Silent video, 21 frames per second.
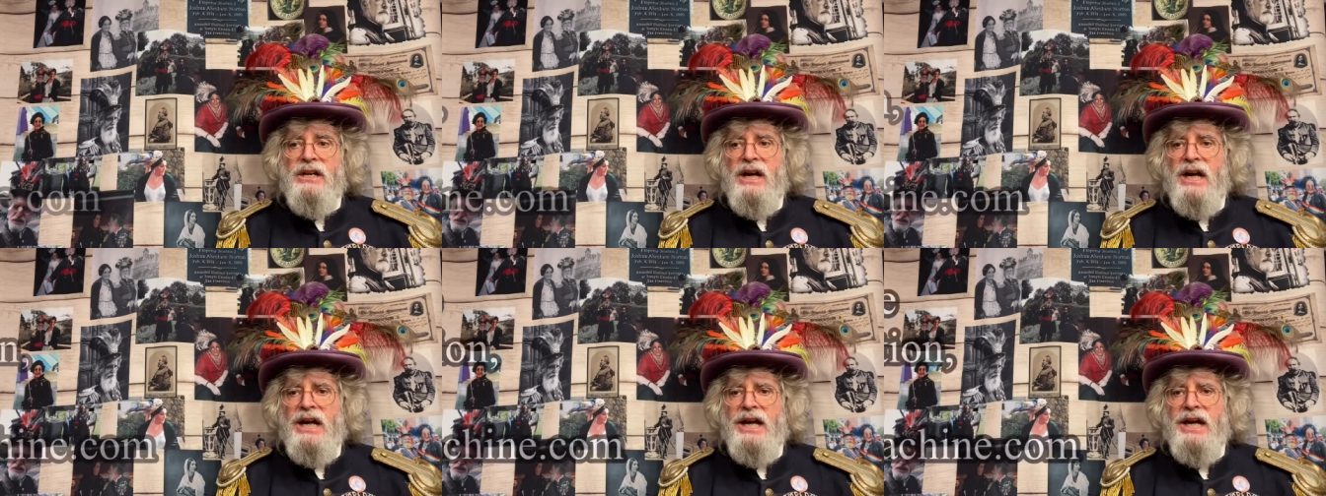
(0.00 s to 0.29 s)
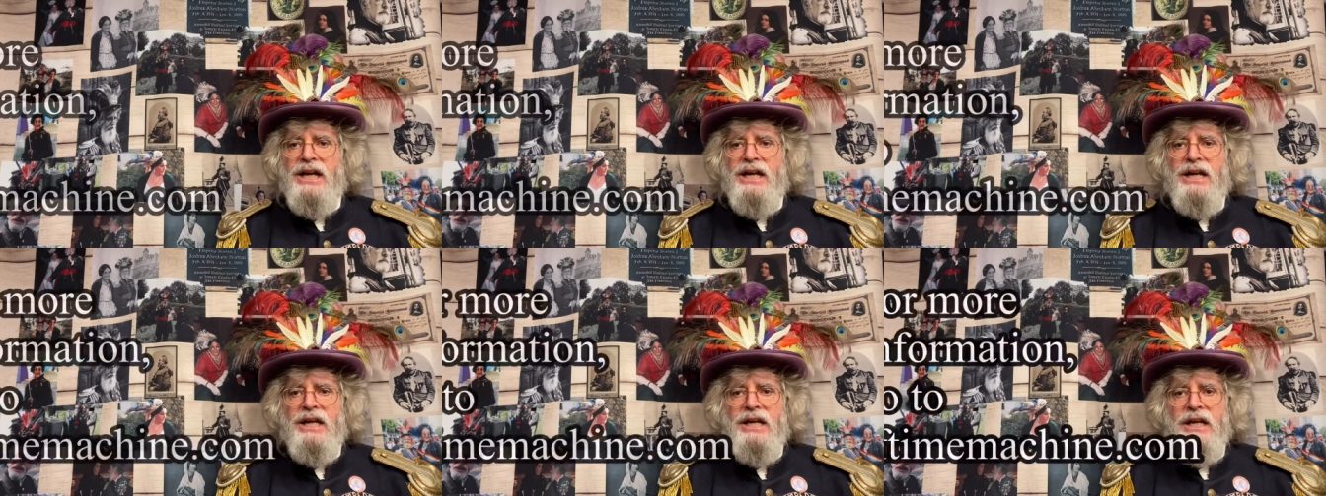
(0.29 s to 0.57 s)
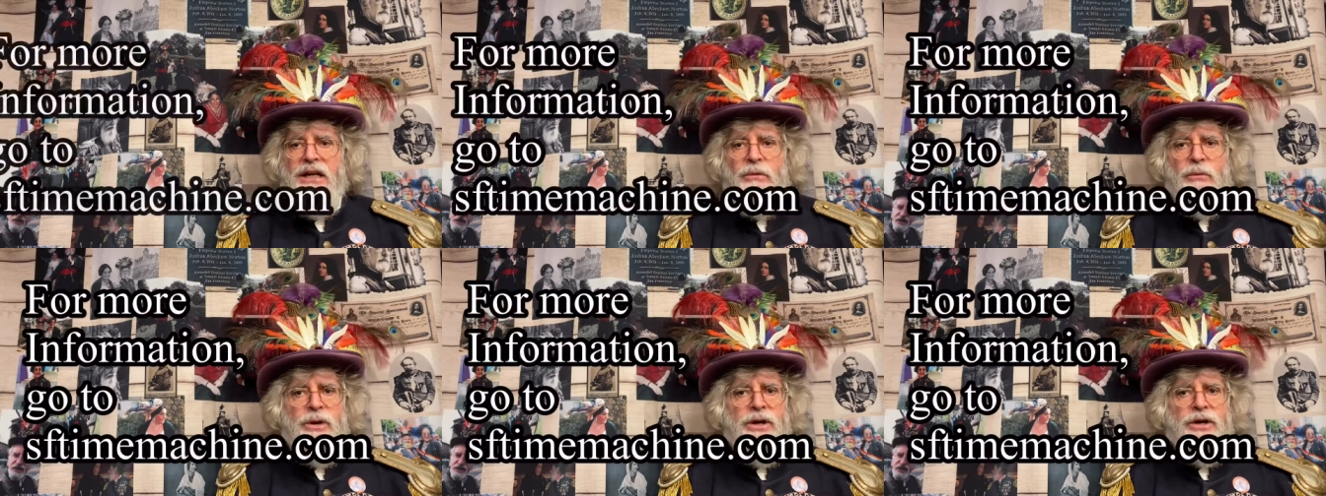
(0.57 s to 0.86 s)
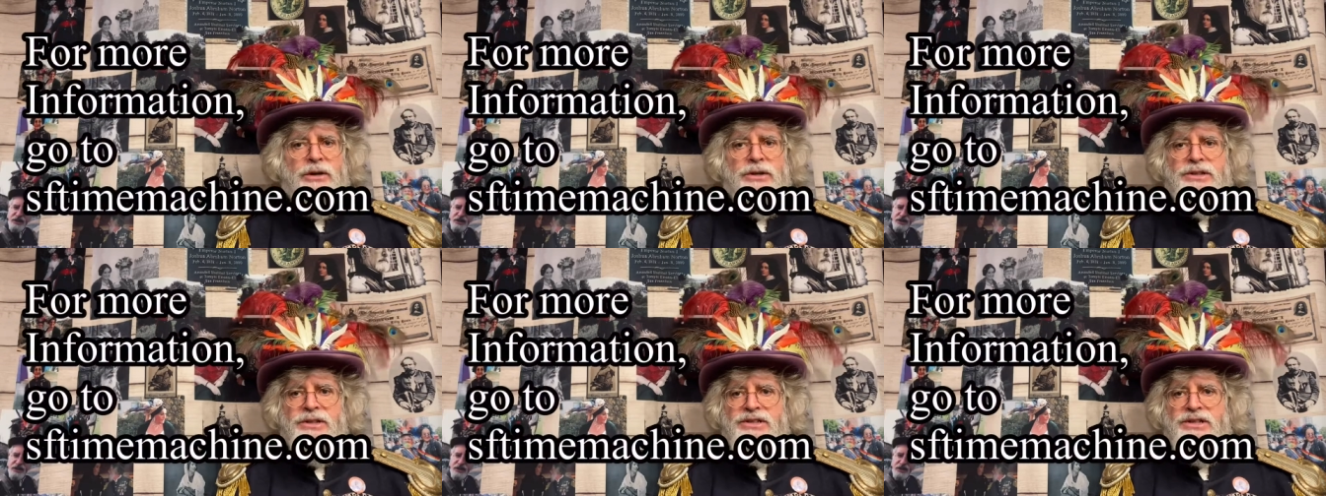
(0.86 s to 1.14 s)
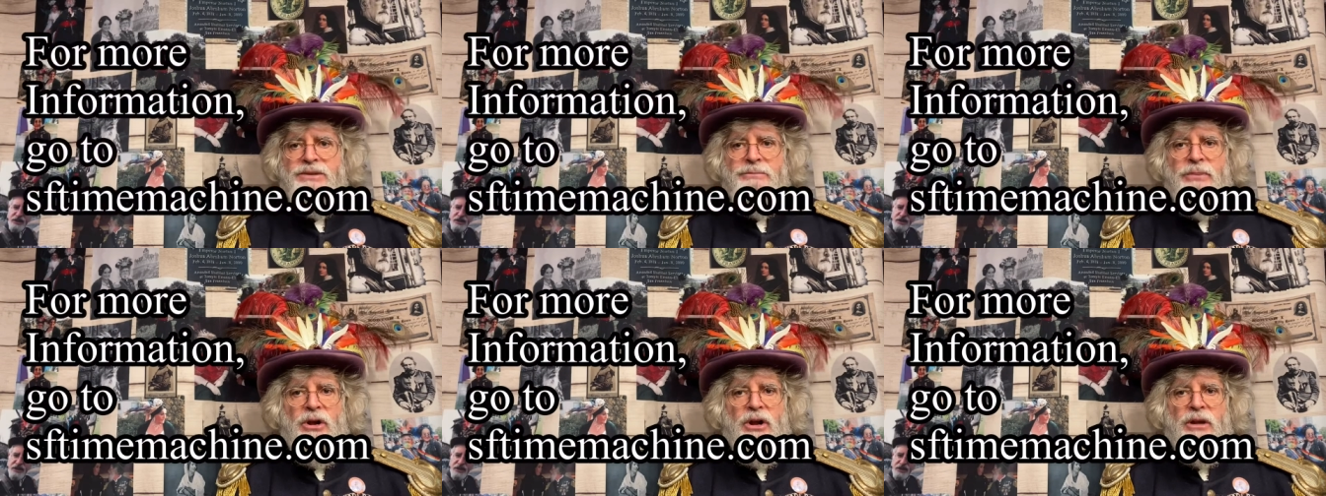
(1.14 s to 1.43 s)
I, we are just
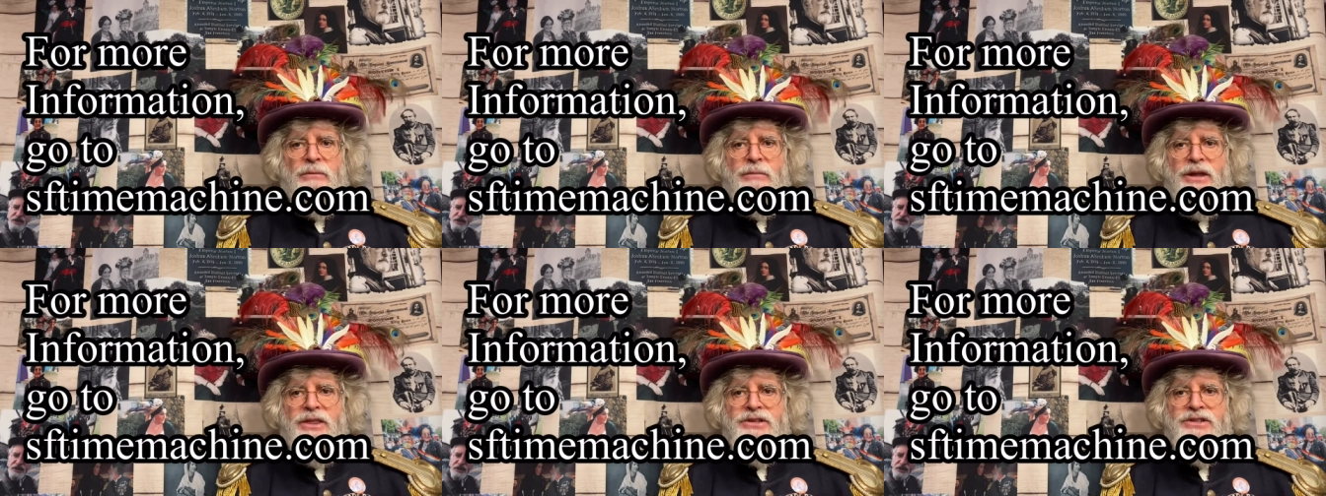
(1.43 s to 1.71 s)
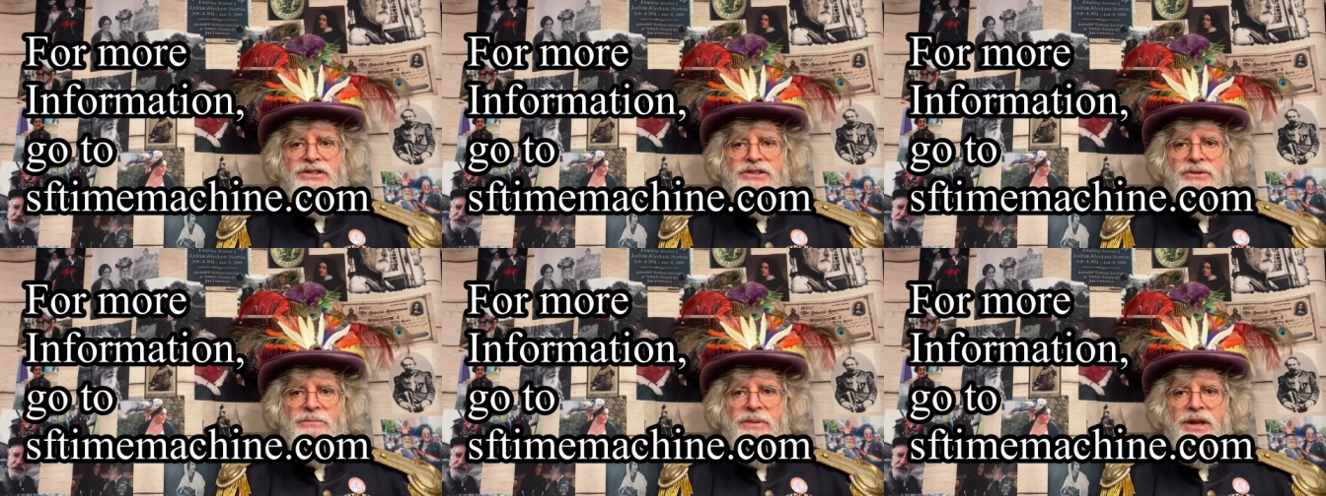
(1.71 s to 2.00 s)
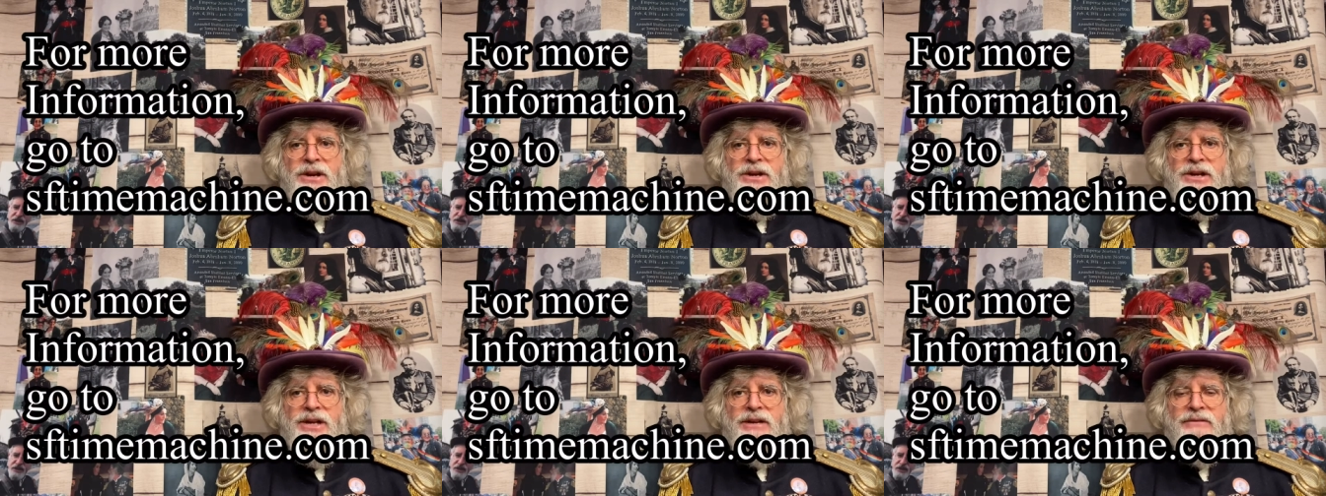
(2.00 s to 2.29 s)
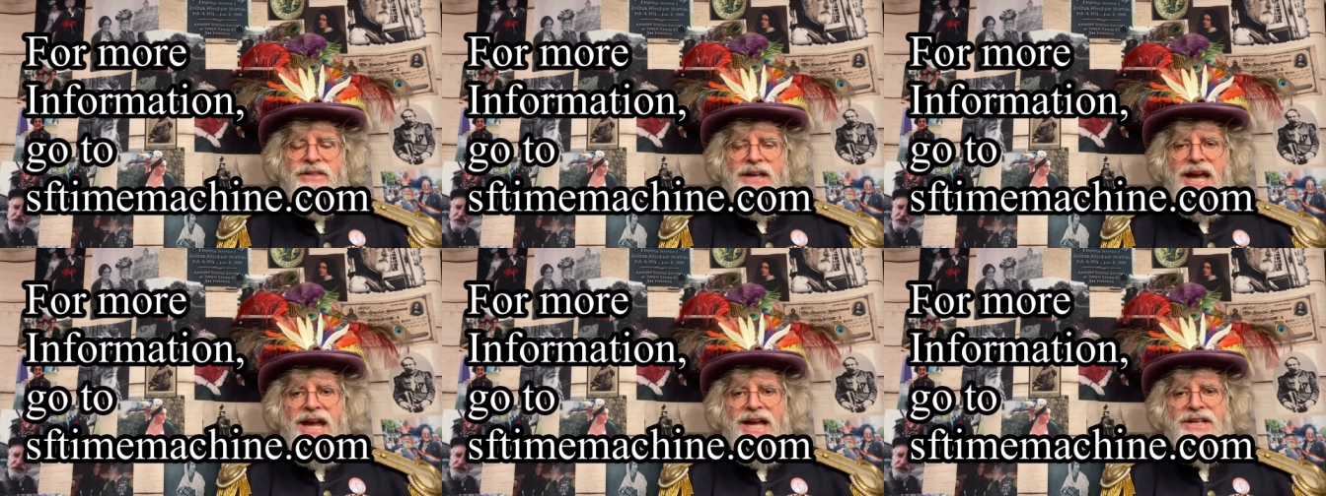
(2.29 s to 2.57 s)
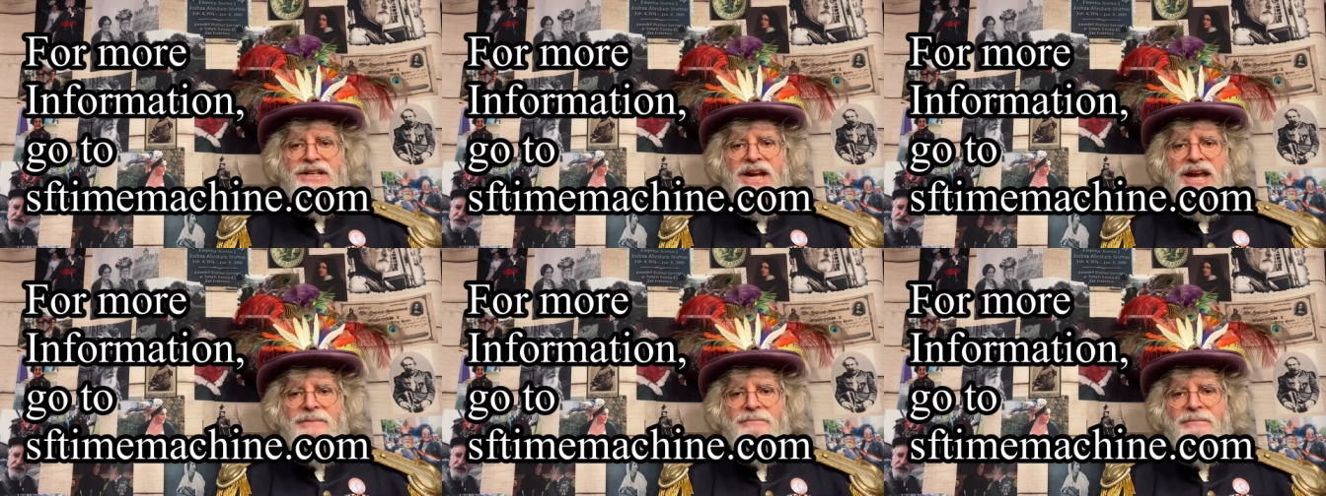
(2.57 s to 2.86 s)
appalled by the stupidity of the
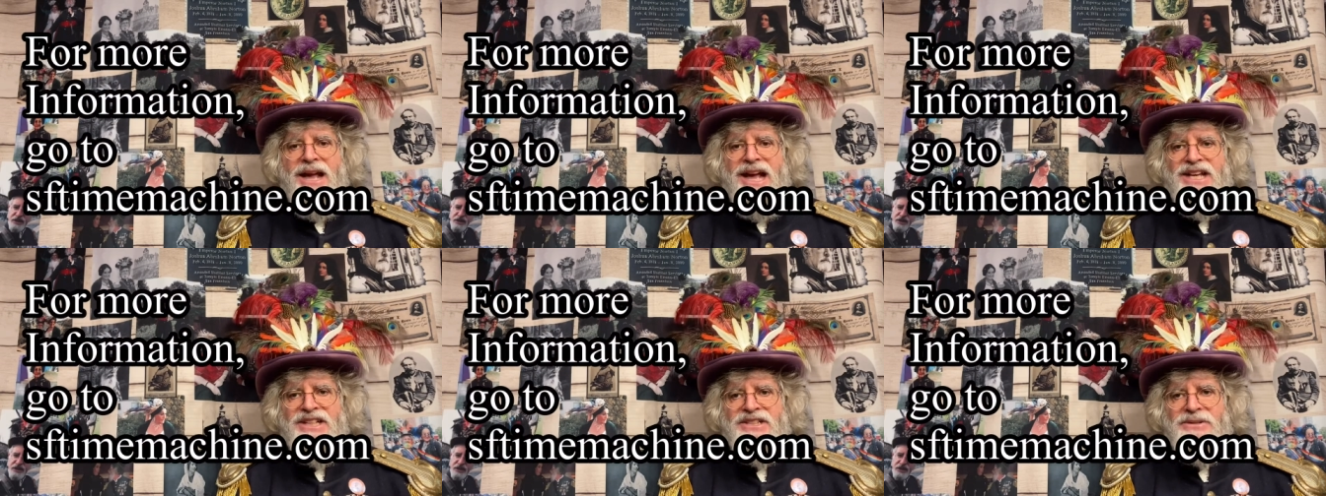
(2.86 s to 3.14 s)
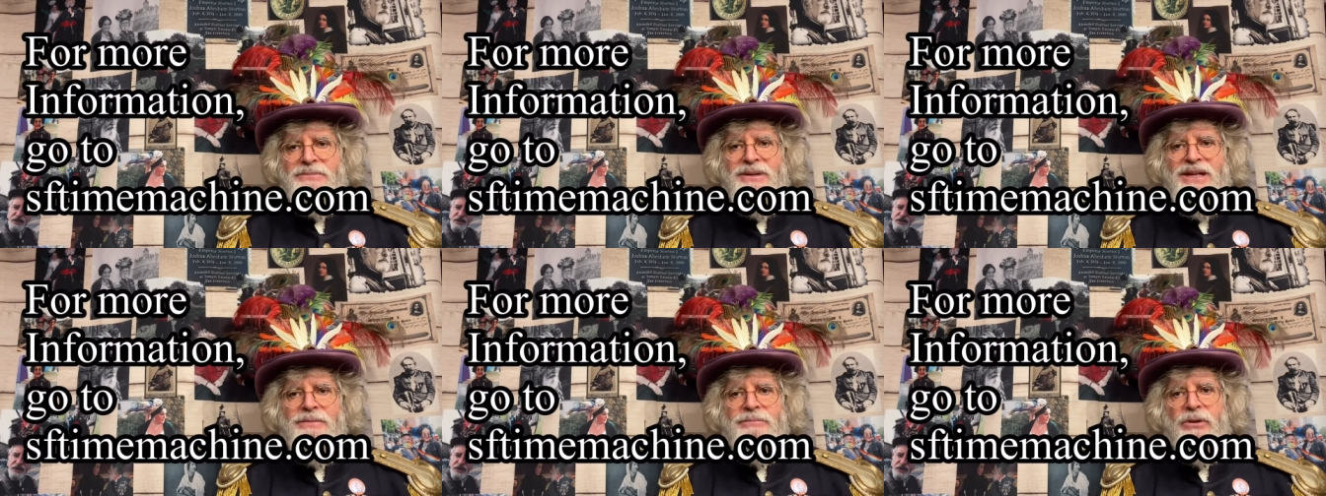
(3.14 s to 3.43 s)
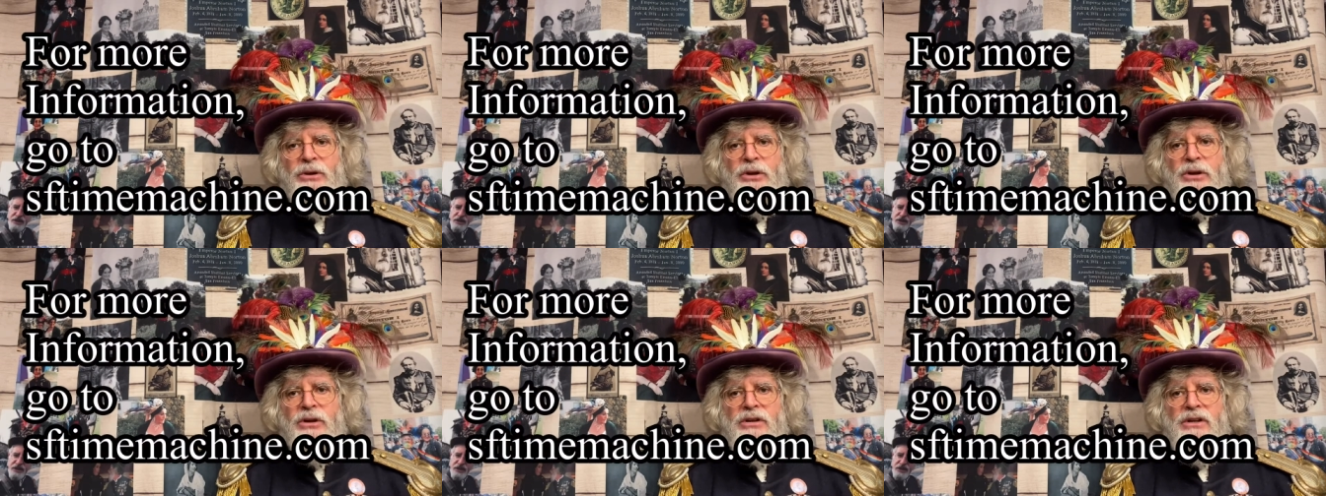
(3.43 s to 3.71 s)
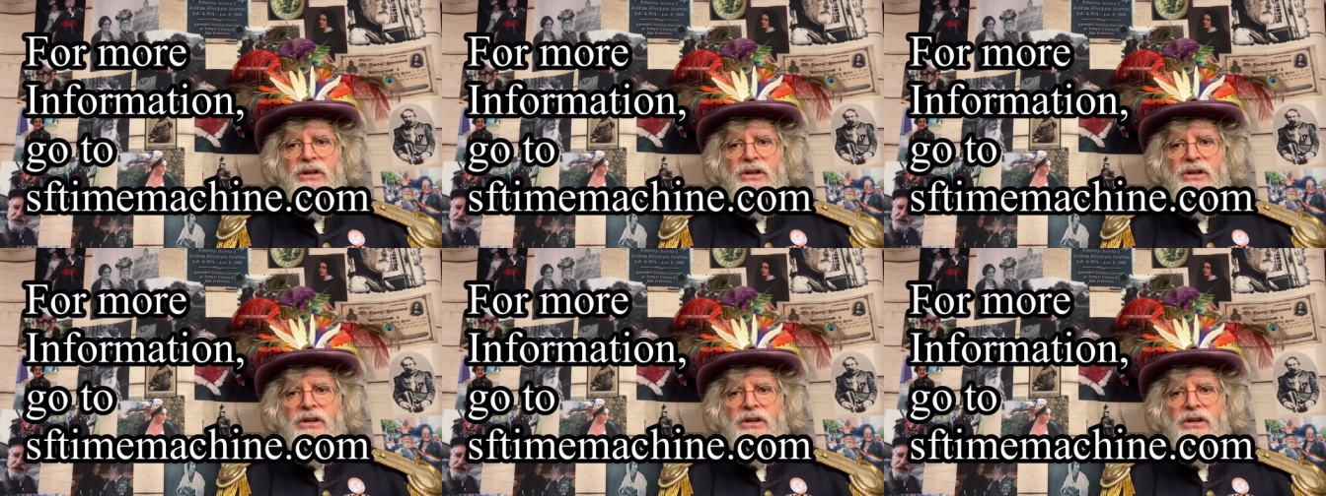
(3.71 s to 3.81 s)
anti-mask people,